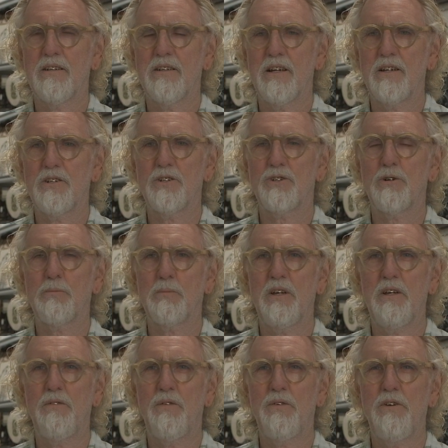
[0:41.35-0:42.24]
It just took
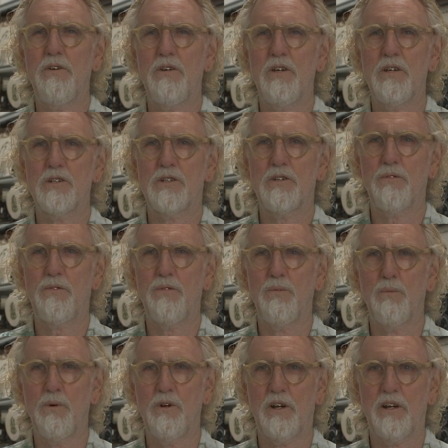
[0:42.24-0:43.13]
me a few years to
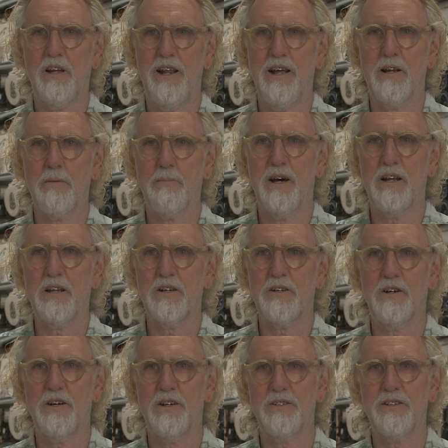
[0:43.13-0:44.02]
work out how to
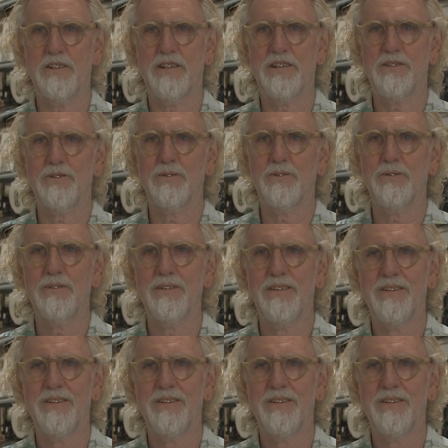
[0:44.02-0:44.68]
monetise it, that's all.